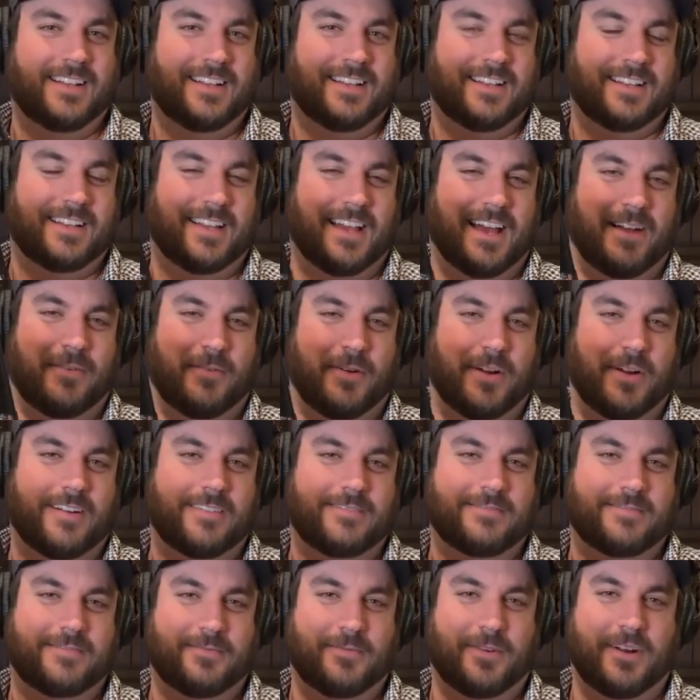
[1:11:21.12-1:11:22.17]
Yeah, we're
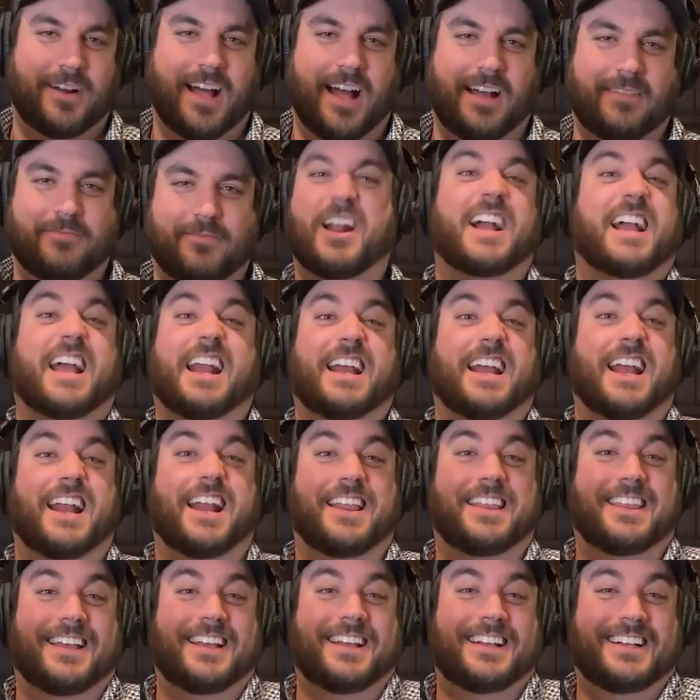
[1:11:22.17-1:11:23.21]
not getting
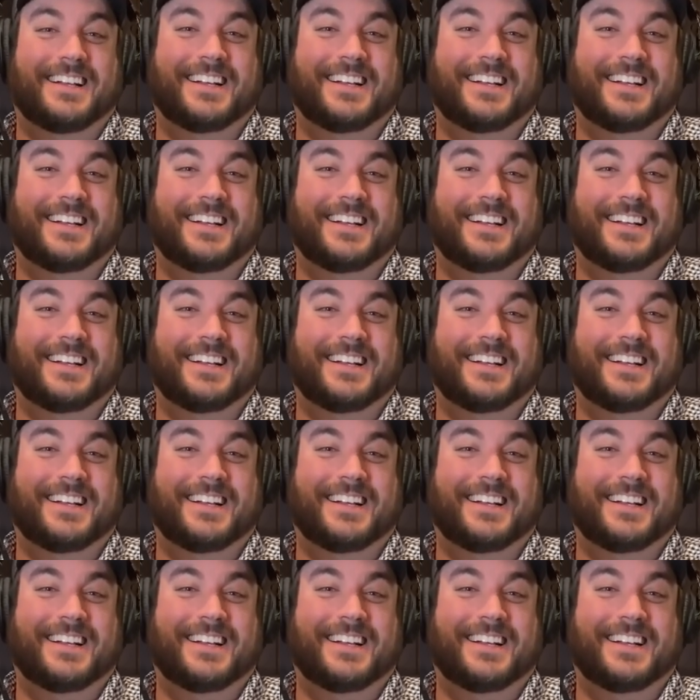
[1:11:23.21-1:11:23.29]
anything.